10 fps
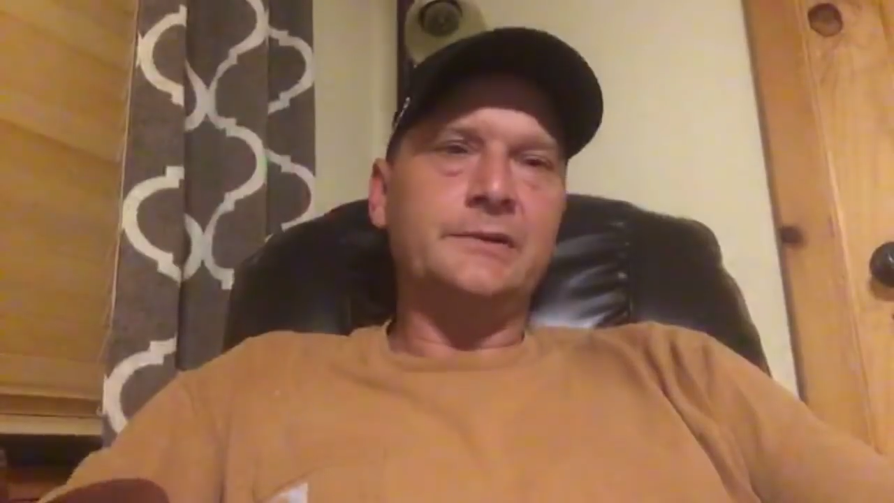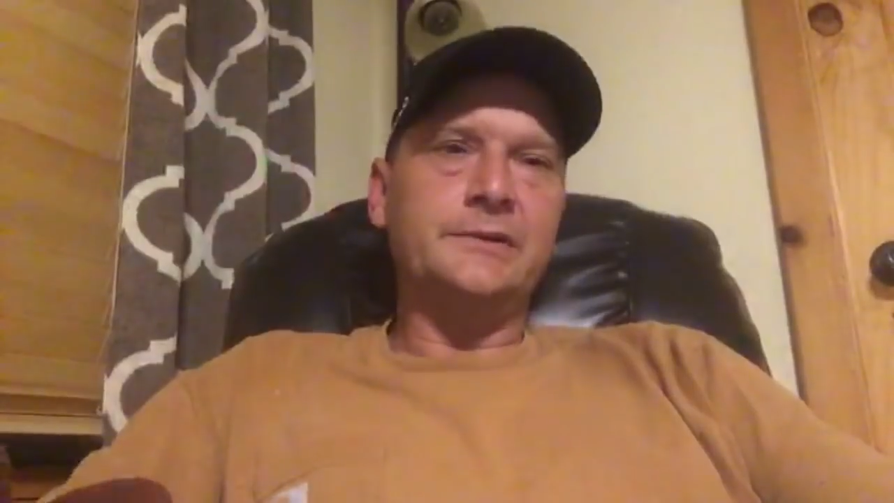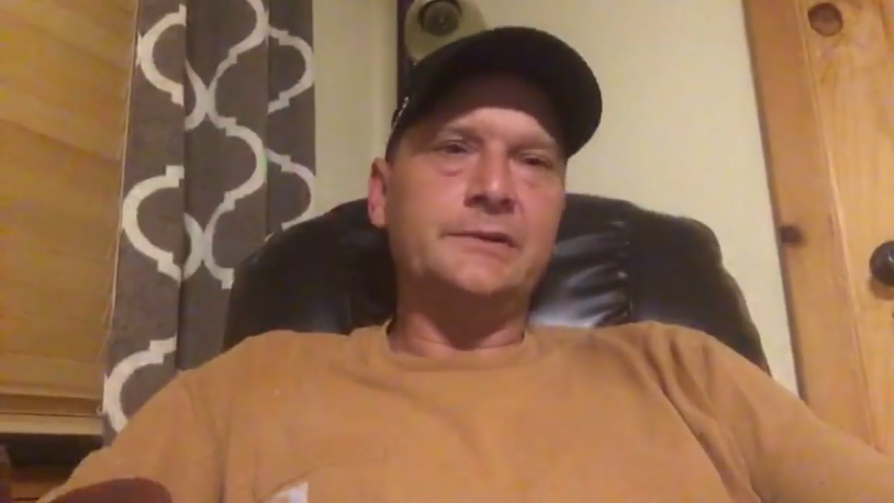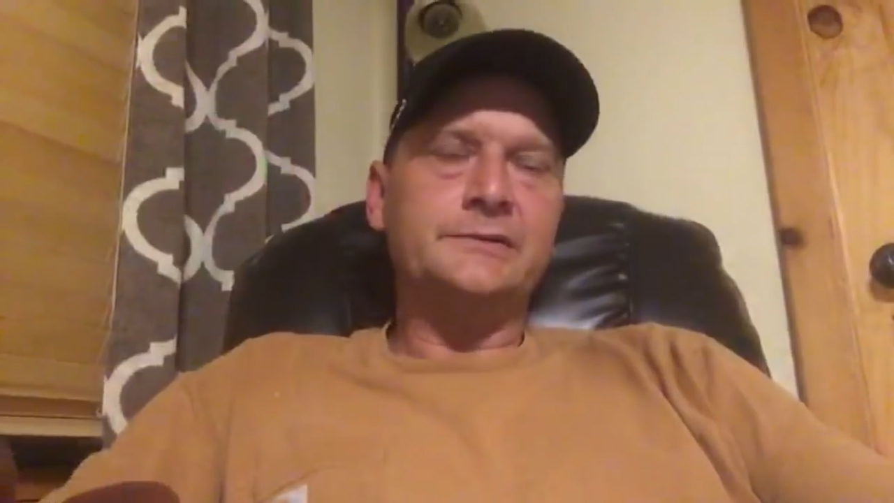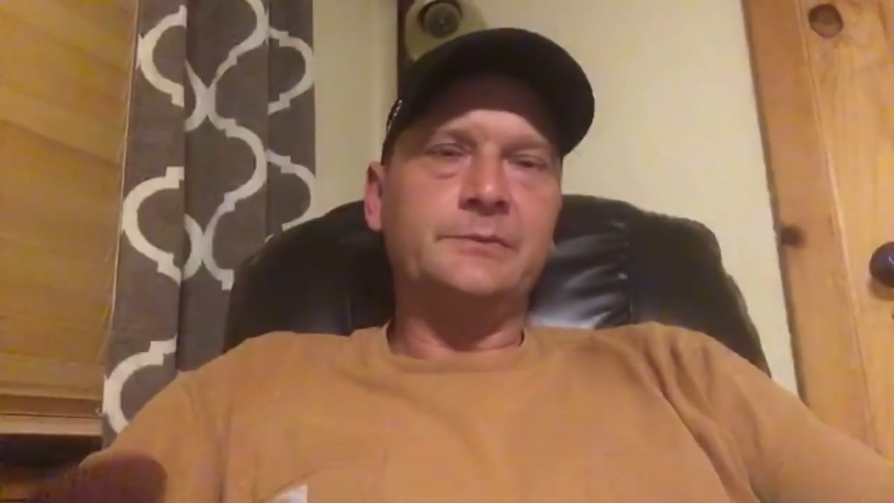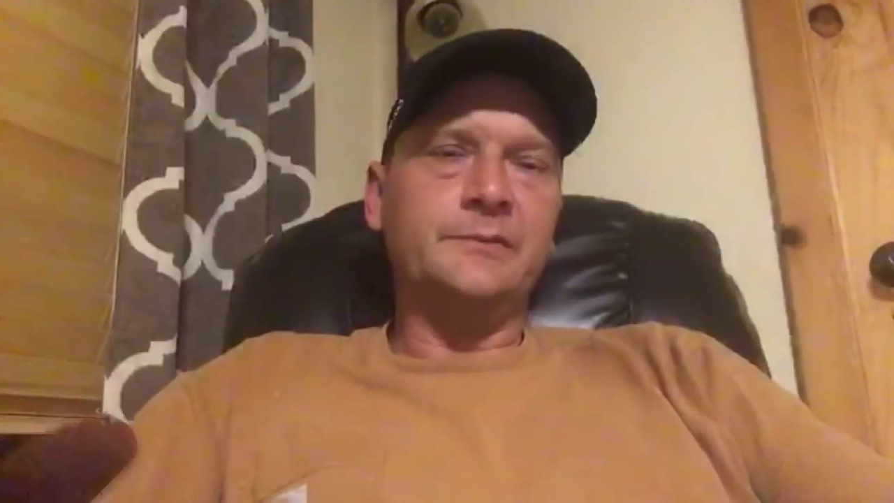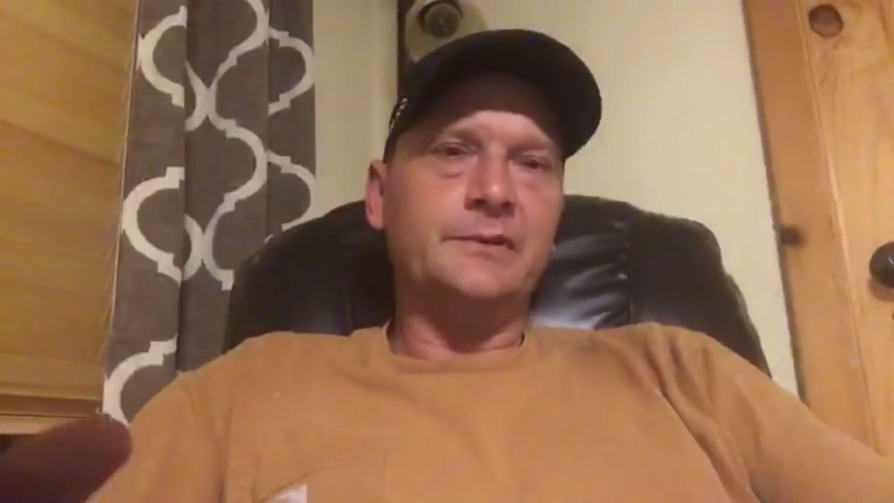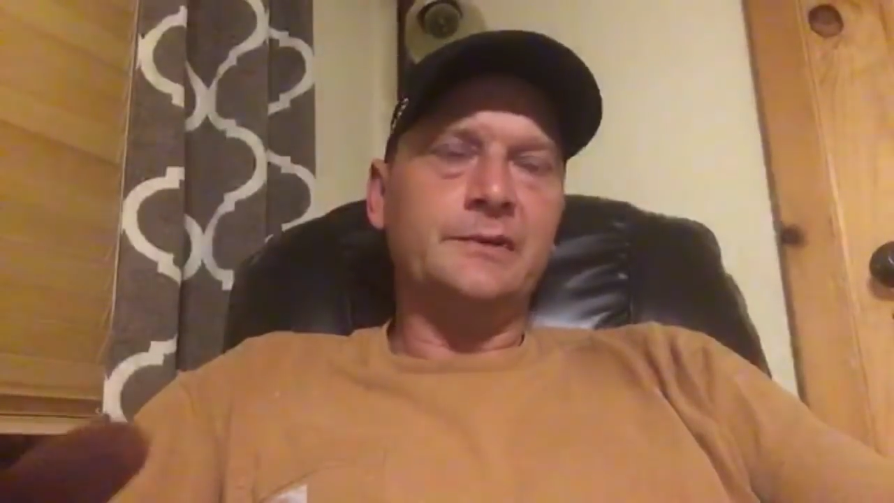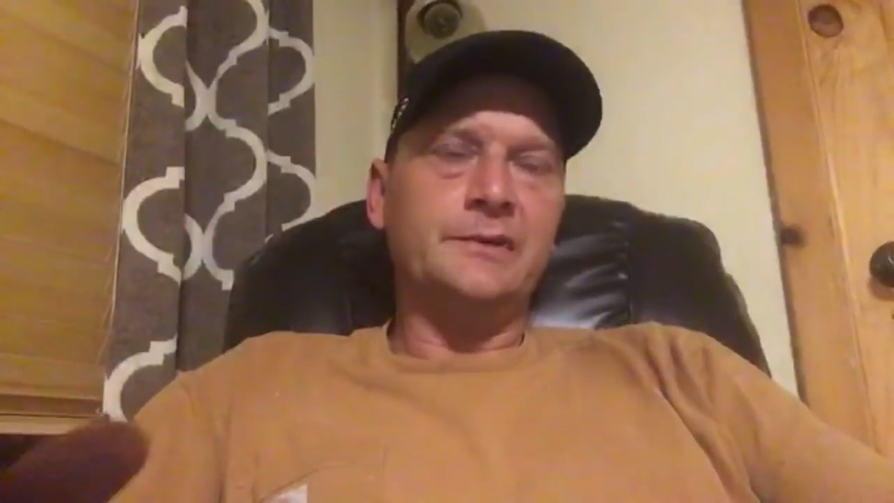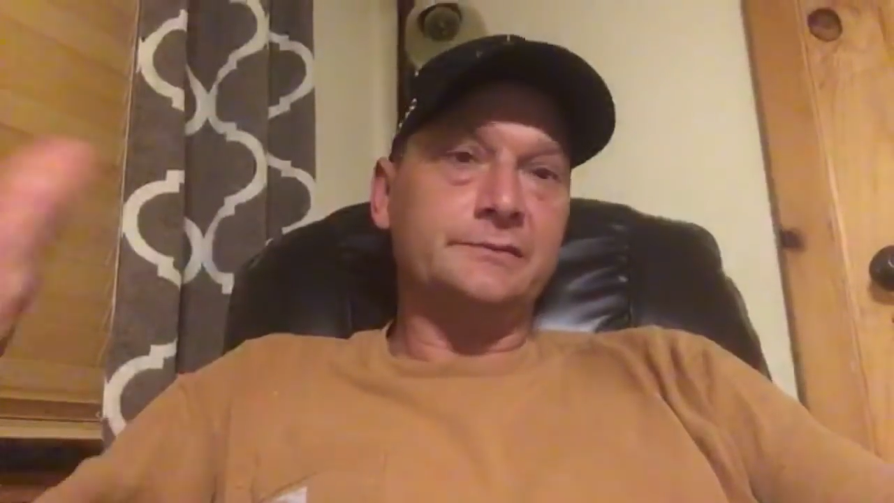playlist
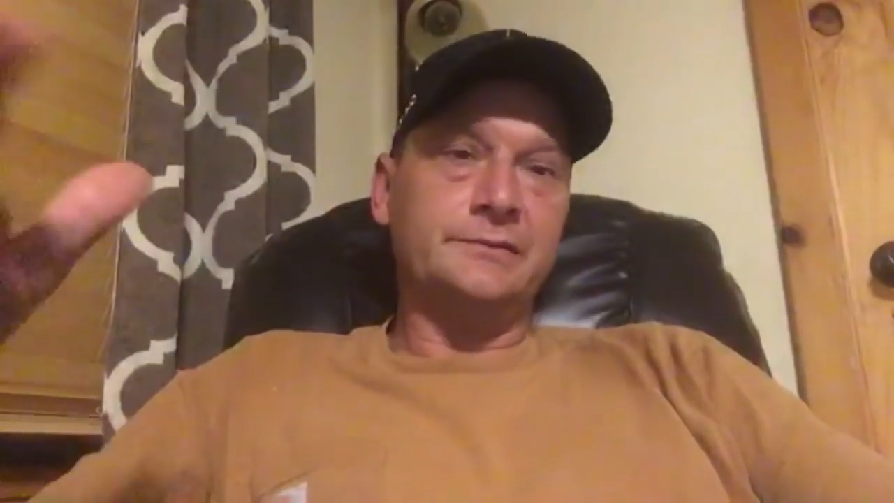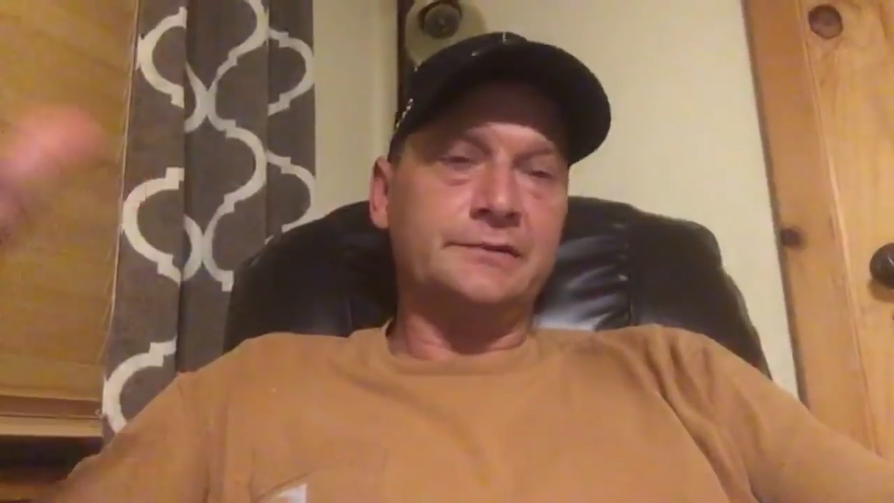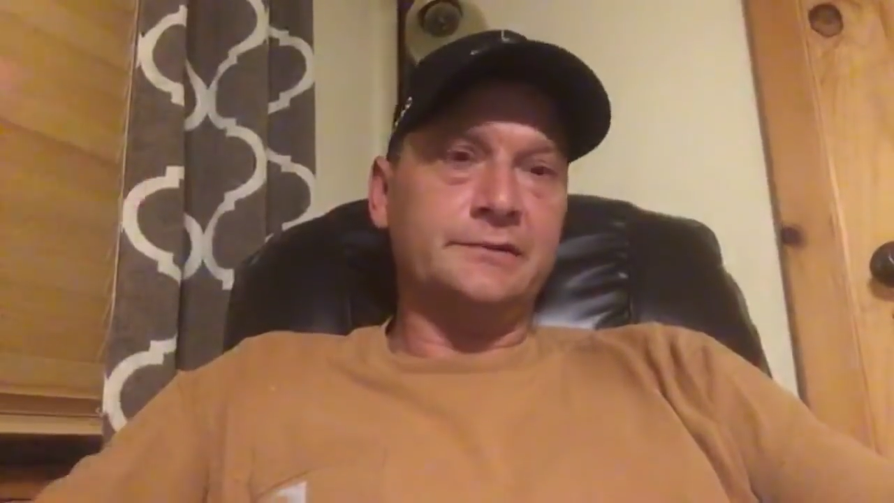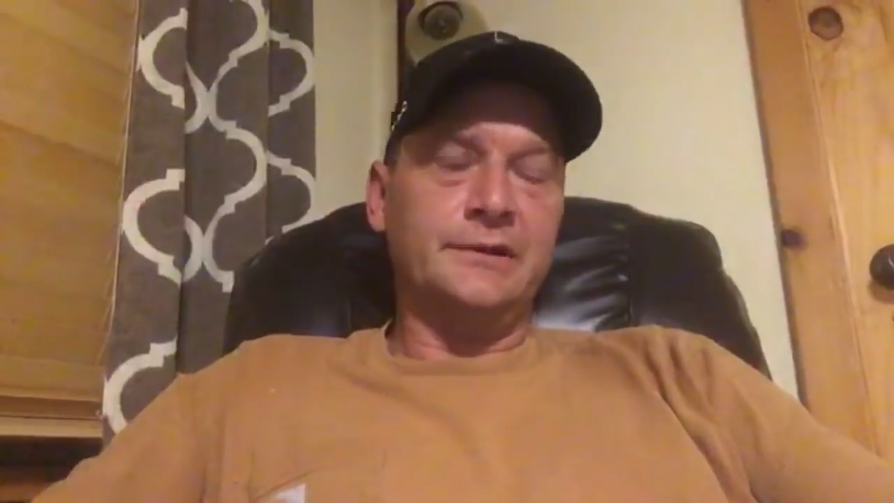somewhere. It's